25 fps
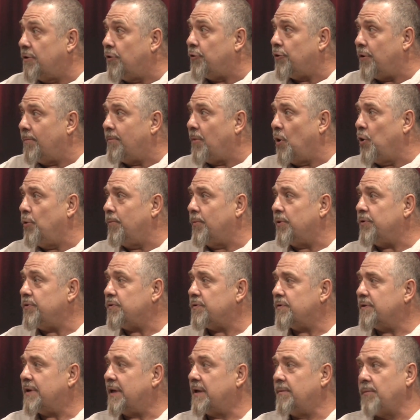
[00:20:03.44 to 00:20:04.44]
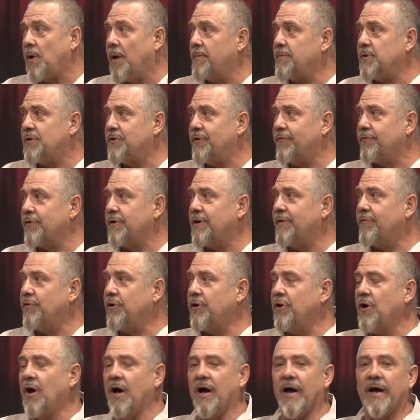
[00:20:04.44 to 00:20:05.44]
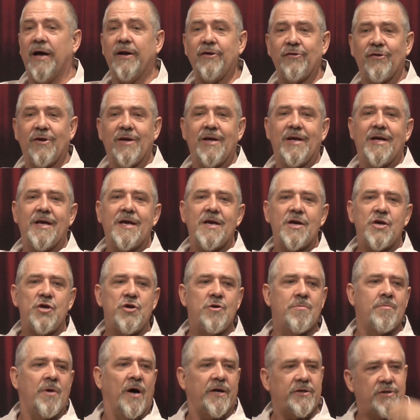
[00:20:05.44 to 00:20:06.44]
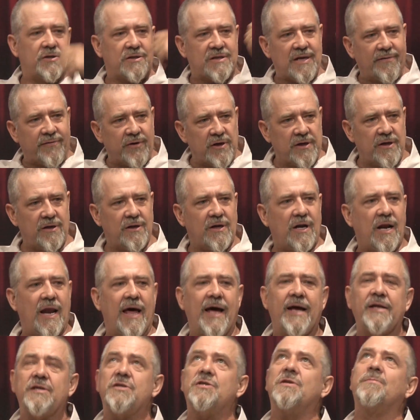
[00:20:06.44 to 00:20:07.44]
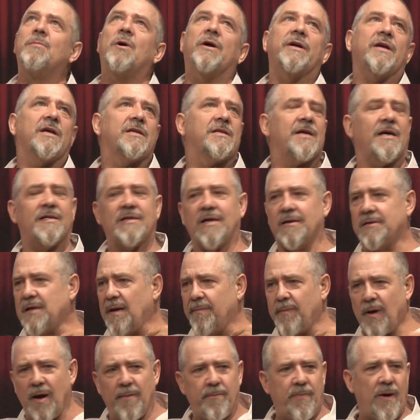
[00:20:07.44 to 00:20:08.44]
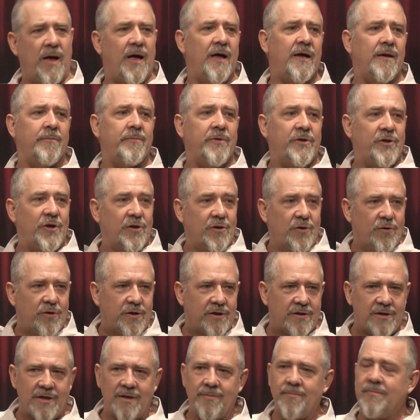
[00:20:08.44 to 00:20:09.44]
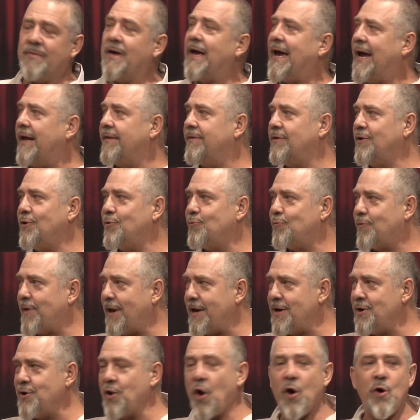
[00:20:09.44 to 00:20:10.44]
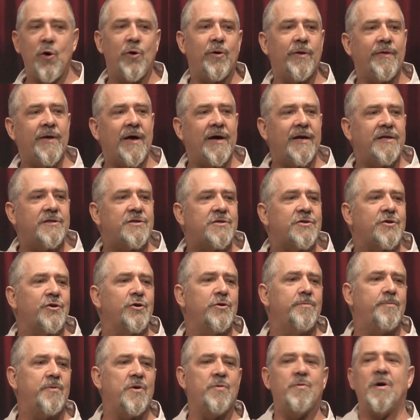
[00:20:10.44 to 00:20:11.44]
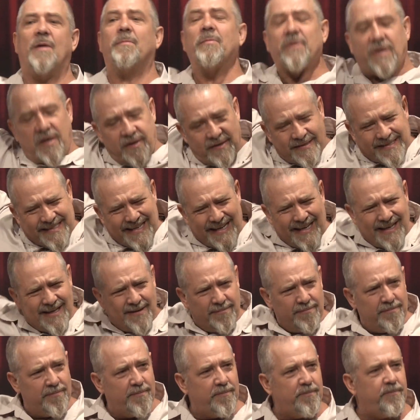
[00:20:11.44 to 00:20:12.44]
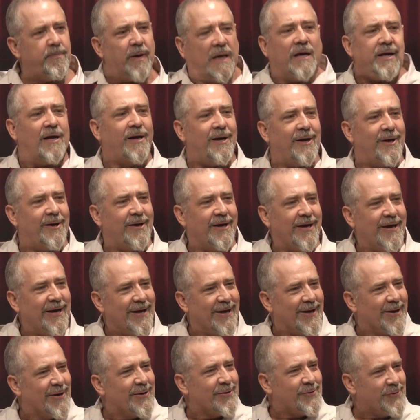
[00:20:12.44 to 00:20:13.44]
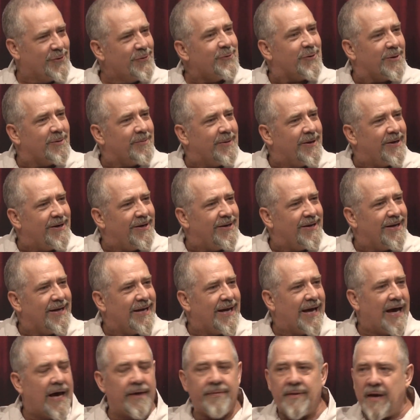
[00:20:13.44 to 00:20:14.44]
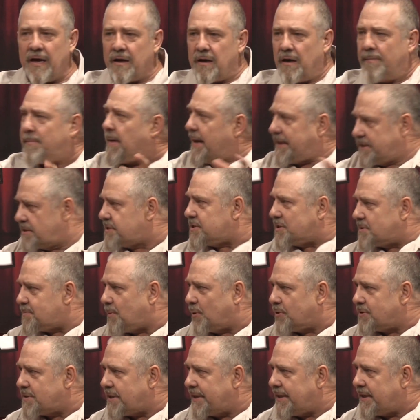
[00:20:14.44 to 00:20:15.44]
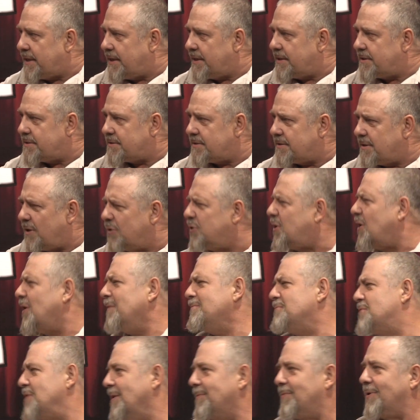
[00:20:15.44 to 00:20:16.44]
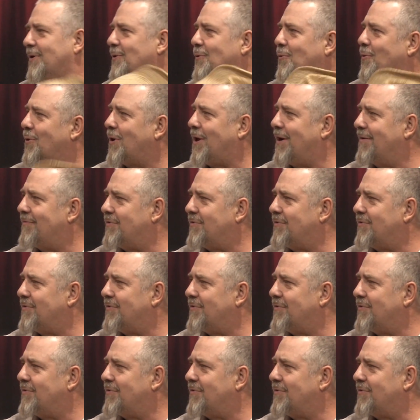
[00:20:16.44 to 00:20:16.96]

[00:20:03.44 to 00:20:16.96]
on the moment, and it might be different every night, you might just have a little glance, you might go da-da-da-ba-bum, and you look at them, and they know, and they scoop you up and go dum-bum. Do you know what I mean? And that'll make it spontaneous. Look, I'm jumping all over the place.